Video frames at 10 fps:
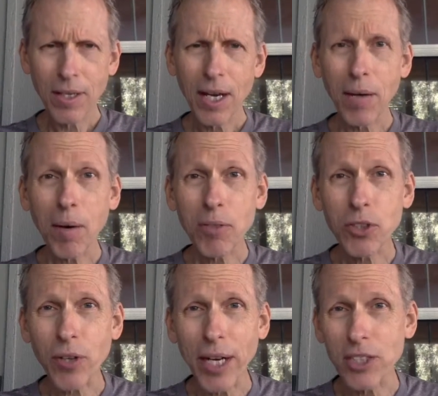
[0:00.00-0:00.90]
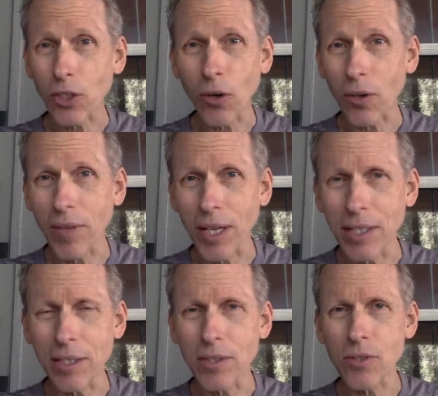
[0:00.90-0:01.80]
However tragic all of that
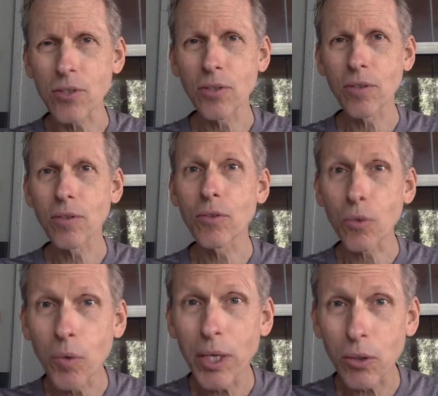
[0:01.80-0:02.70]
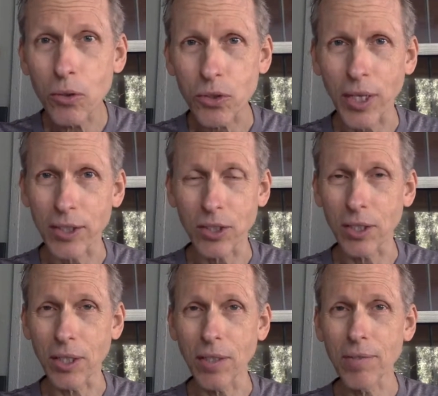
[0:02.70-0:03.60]
is, the real
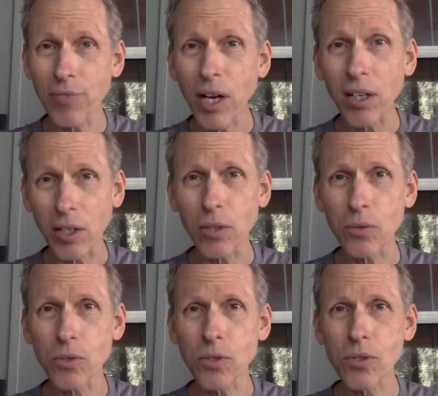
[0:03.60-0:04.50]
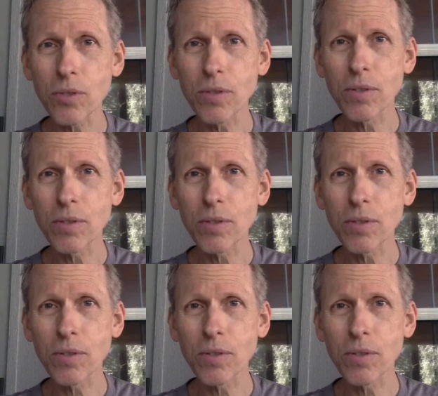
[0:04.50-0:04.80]
tragedy follows.